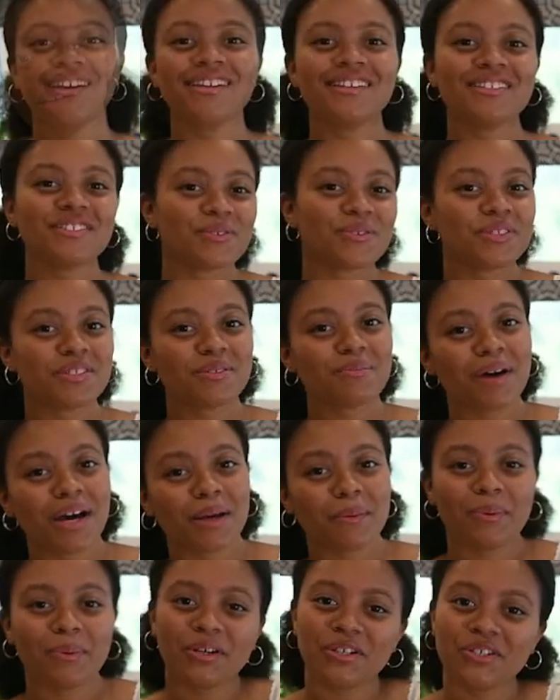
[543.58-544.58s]
So it's
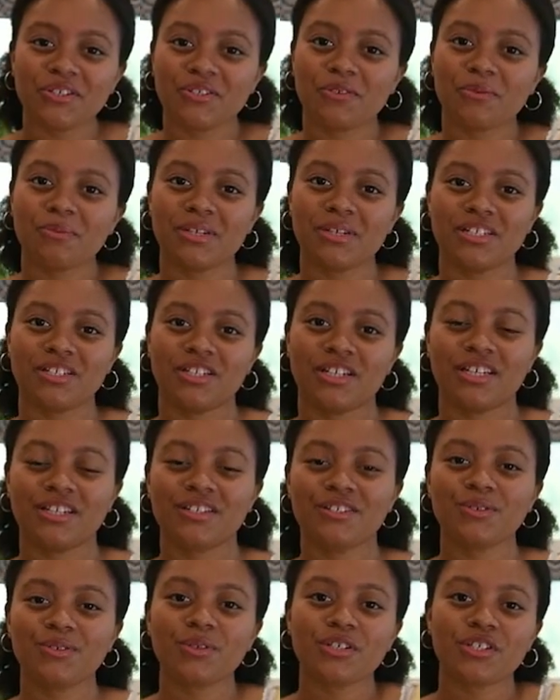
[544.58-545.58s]
my personal mission
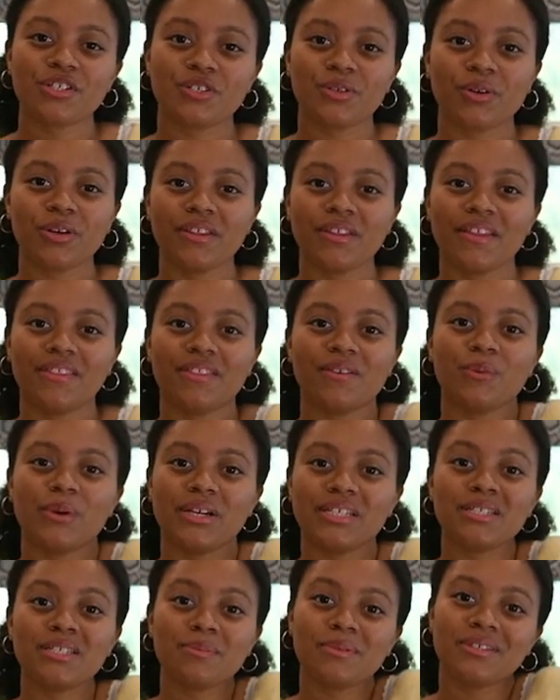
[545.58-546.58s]
to ensure that the
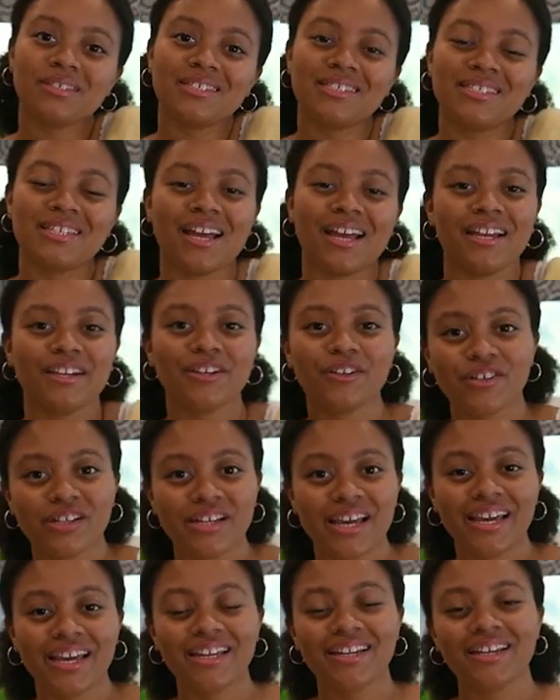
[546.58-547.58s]
recipes that I
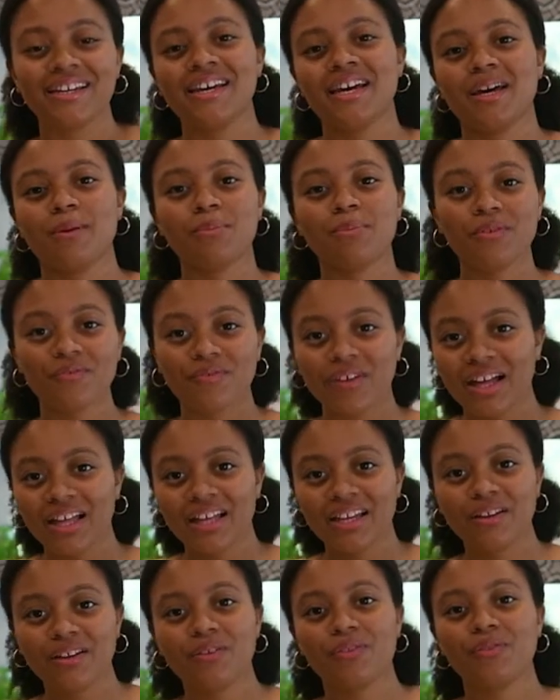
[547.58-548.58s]
create and
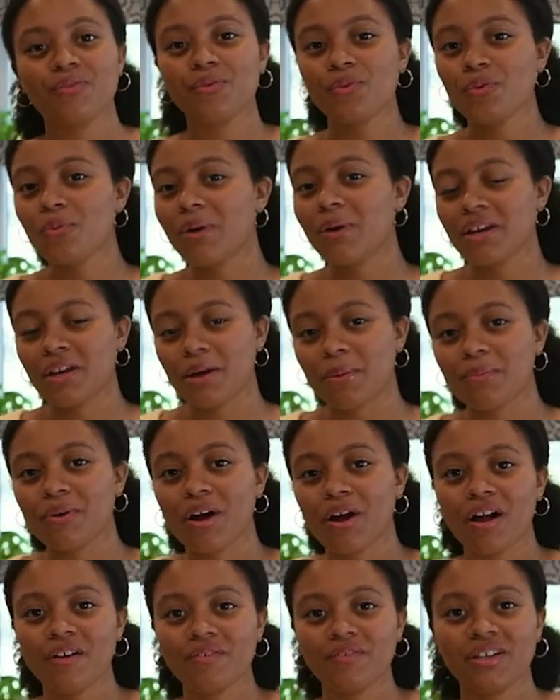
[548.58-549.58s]
provide through my
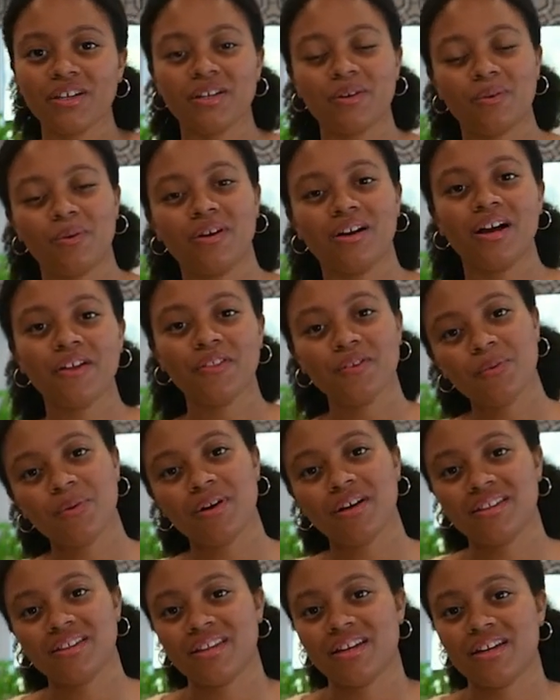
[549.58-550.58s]
nonprofit or other
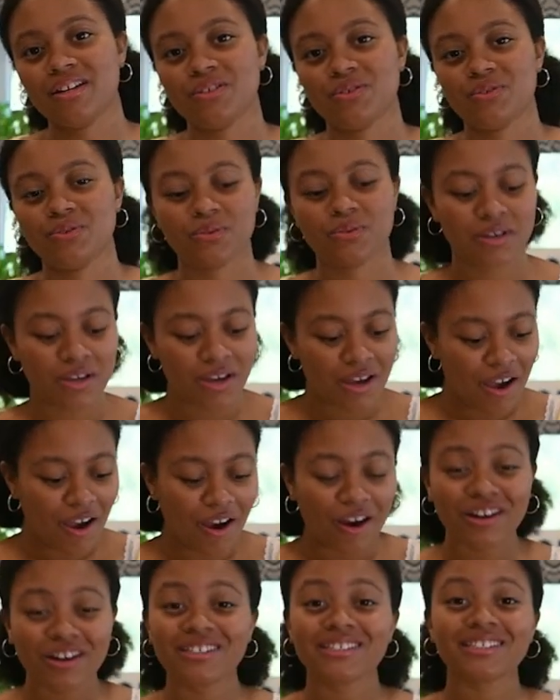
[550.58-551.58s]
work that I do
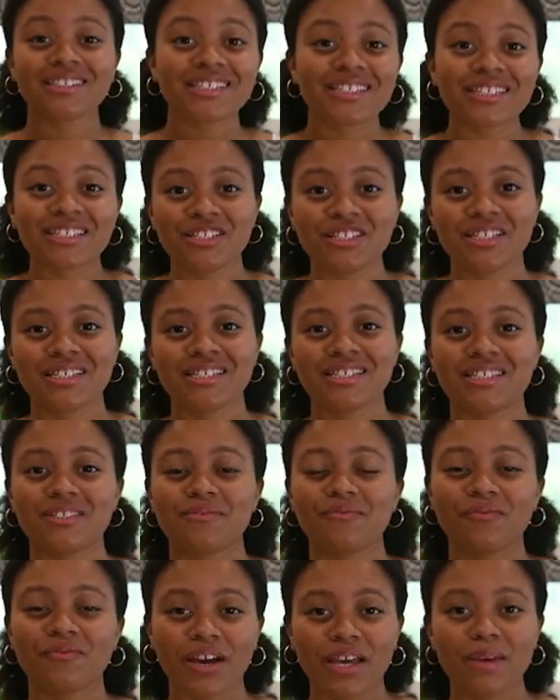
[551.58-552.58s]
are
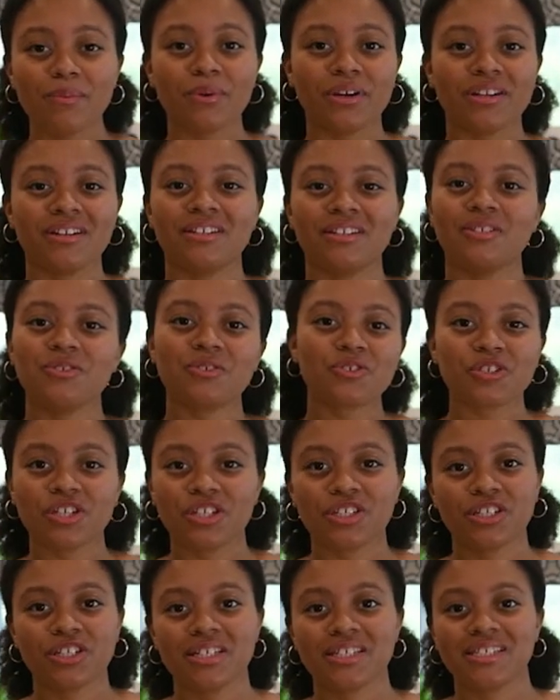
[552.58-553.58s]
delicious, vibrant,
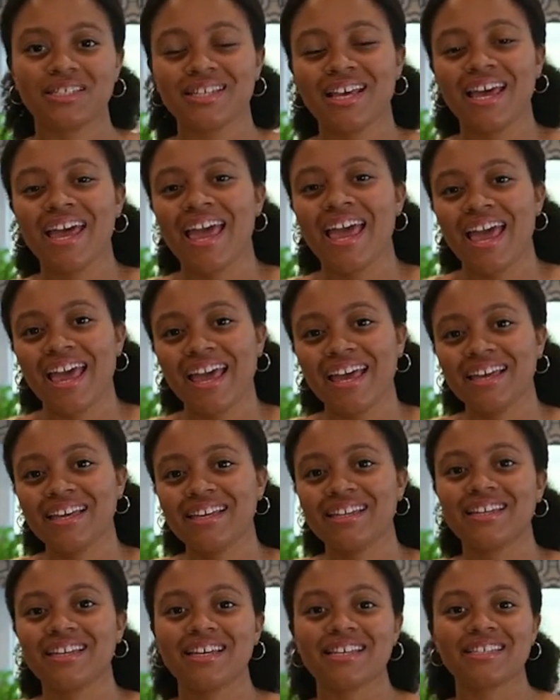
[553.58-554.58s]
nutritious,
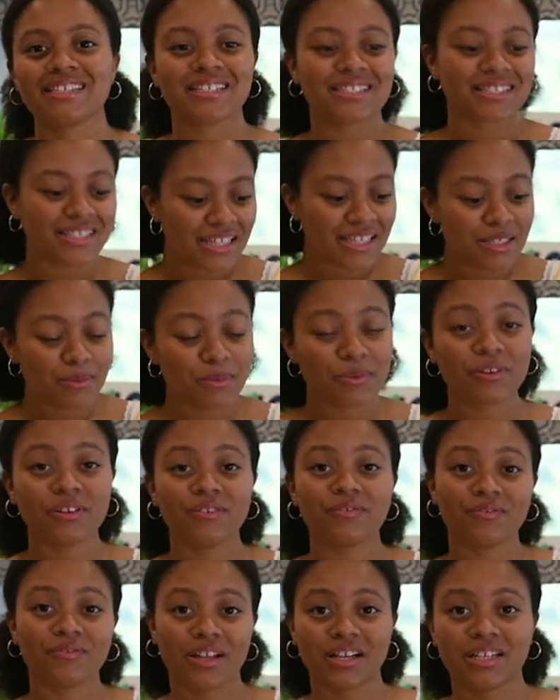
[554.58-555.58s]
and as accessible
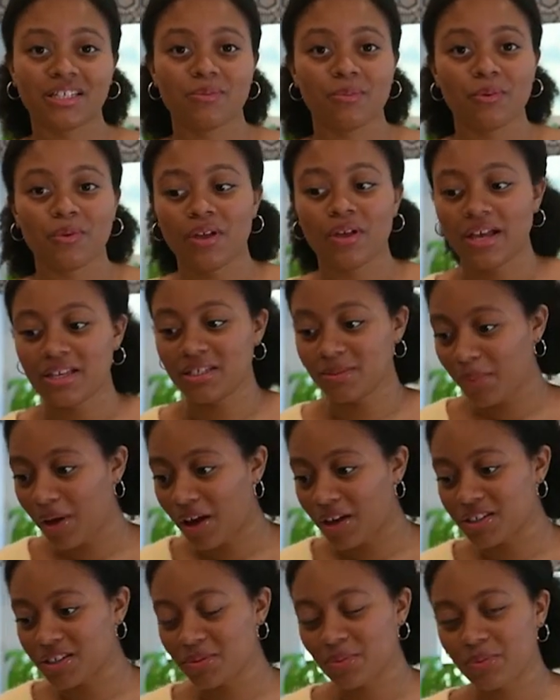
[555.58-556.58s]
and flexible as
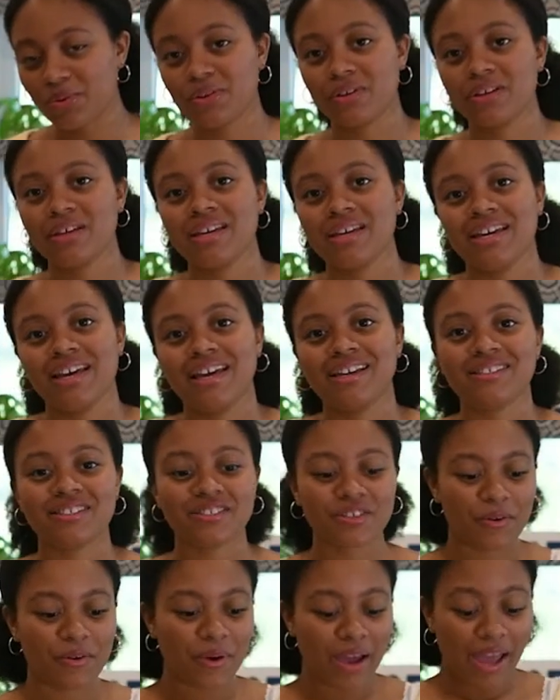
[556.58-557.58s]
possible. And
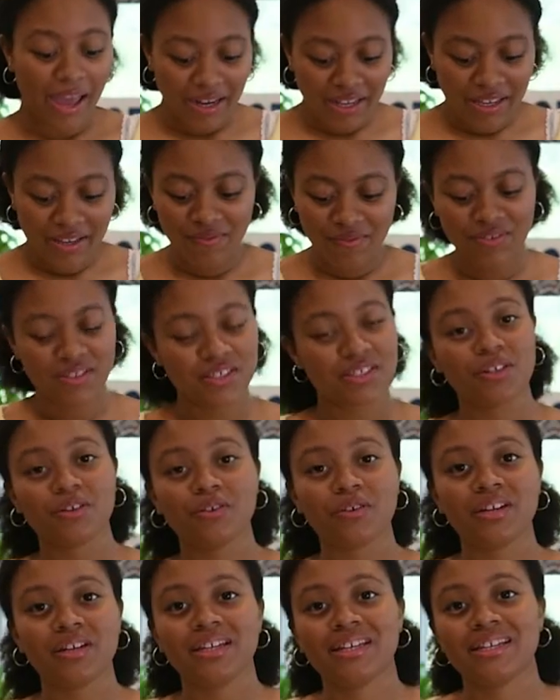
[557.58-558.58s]
so any of these
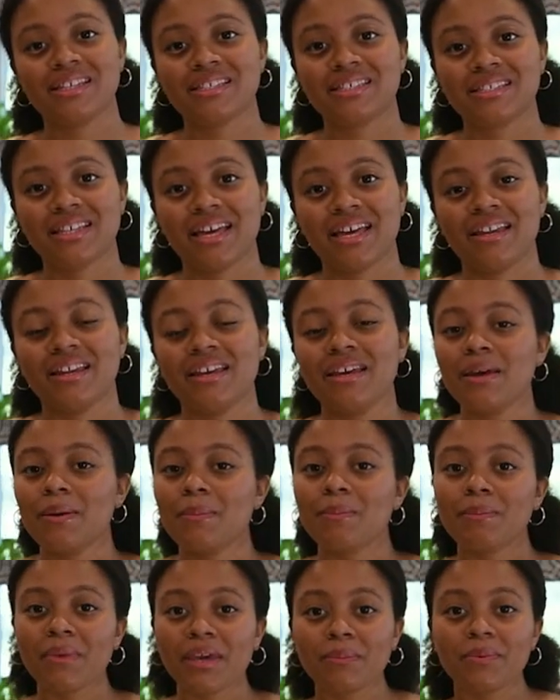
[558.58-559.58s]
ingredients that
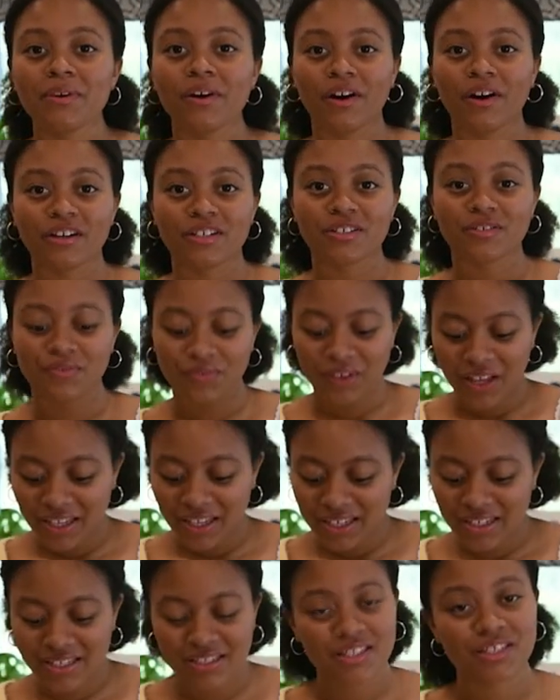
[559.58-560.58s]
may be hard to
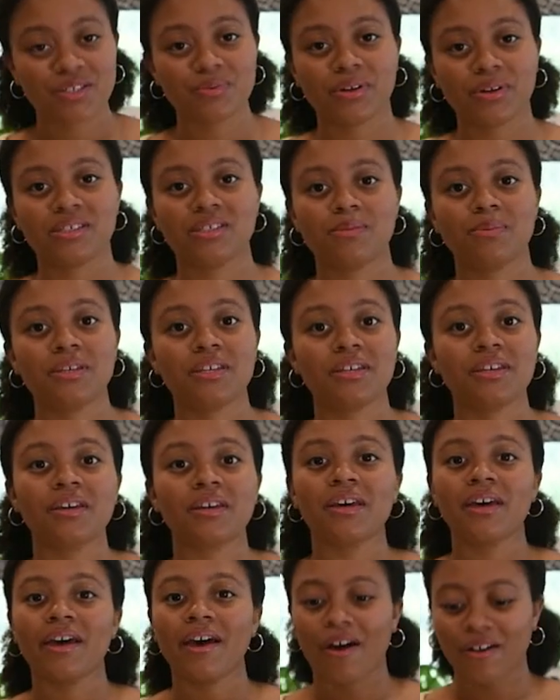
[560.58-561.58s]
find in this recipe,
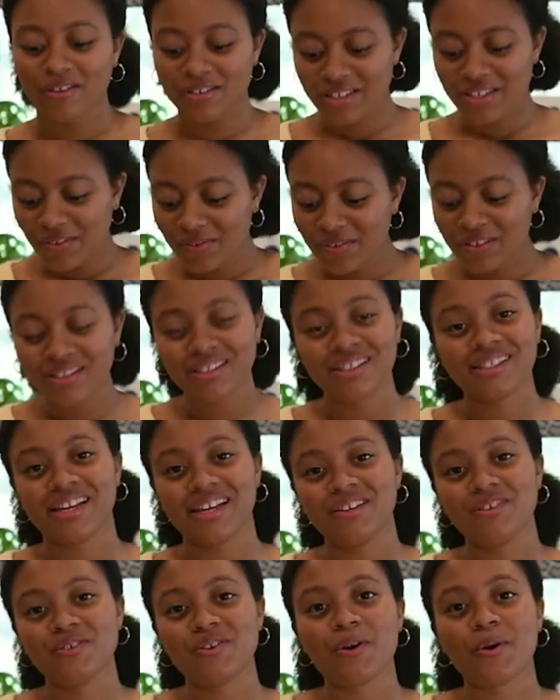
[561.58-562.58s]
I'll definitely let
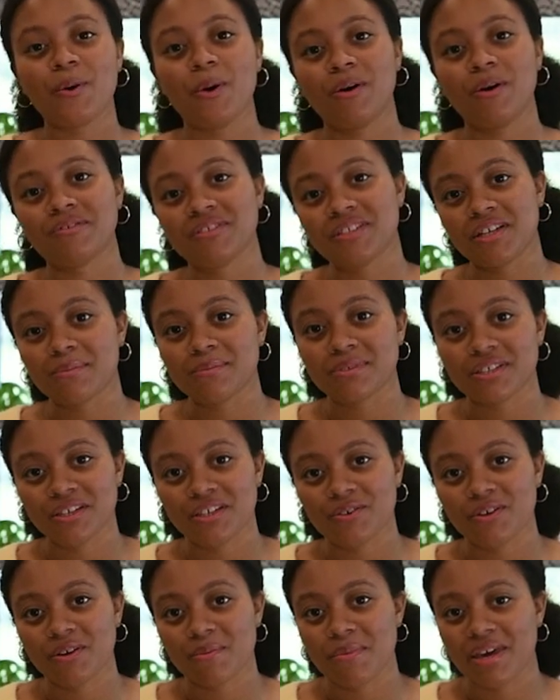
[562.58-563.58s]
you know of subs that
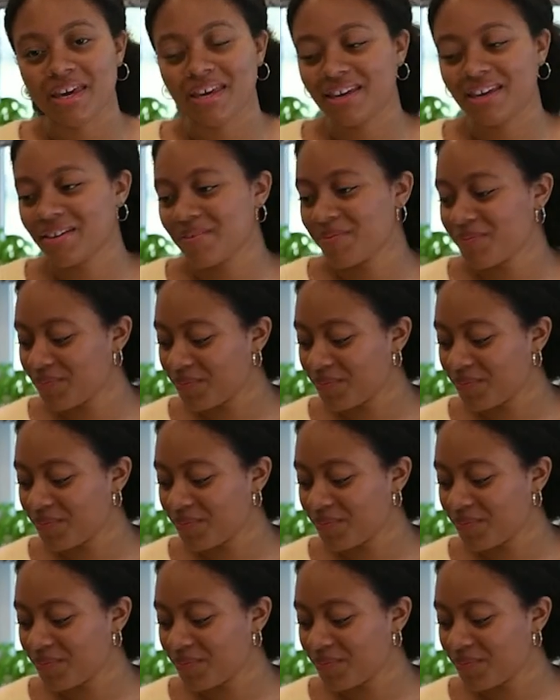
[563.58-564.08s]
you can make.